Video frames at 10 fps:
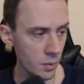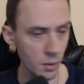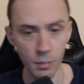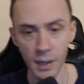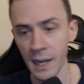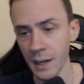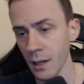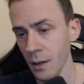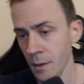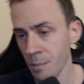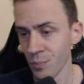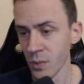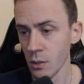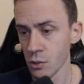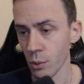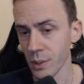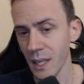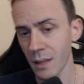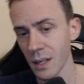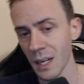back. So
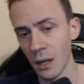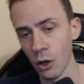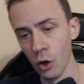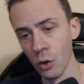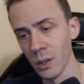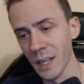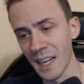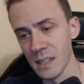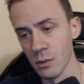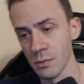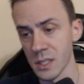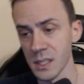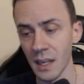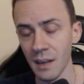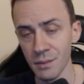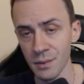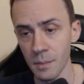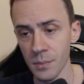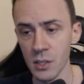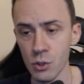here there are all kinds of stuff
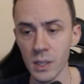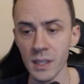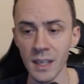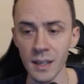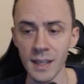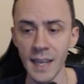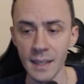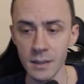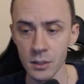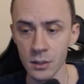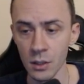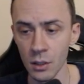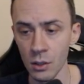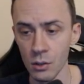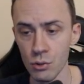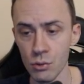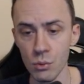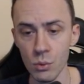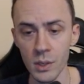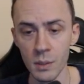that you can connect
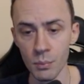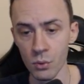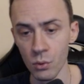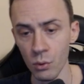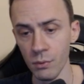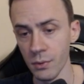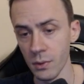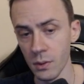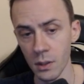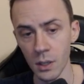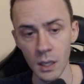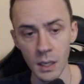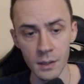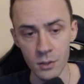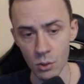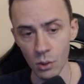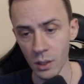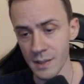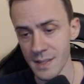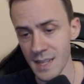to improve
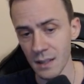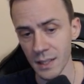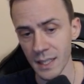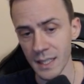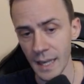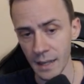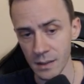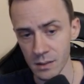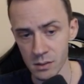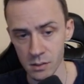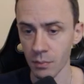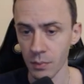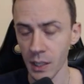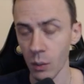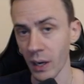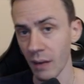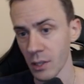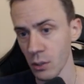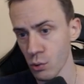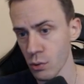your daily gains. Here we have
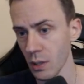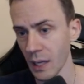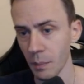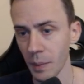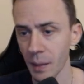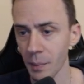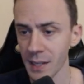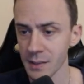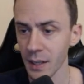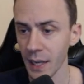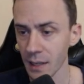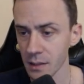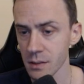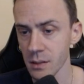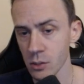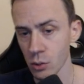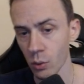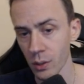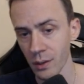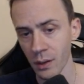the usual like MetaMask, X, Discord.